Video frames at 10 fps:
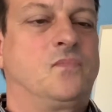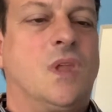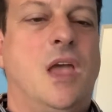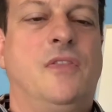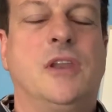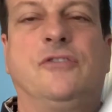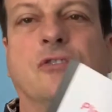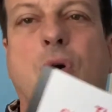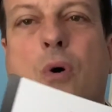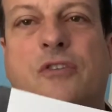And then it's
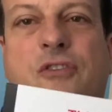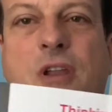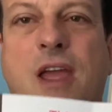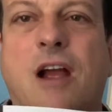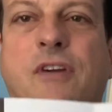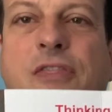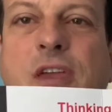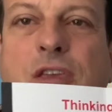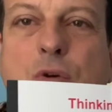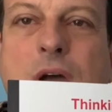of course on
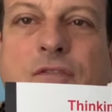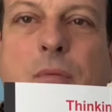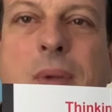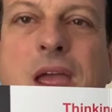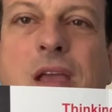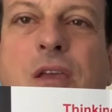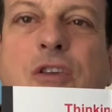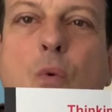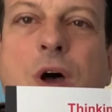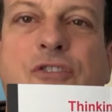everything you ever make,
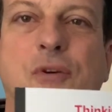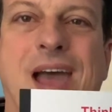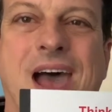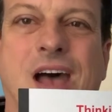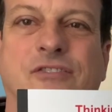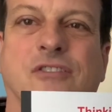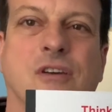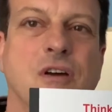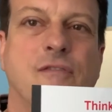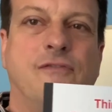you want to ask
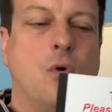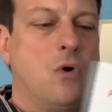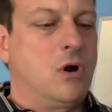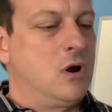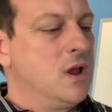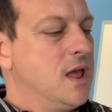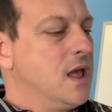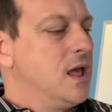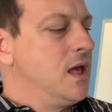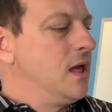for
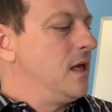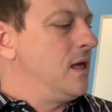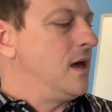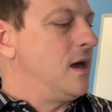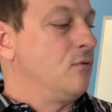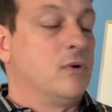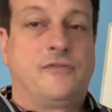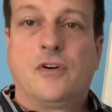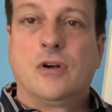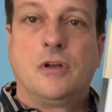uh,
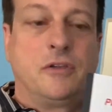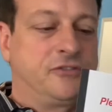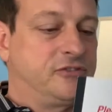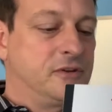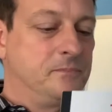referrals.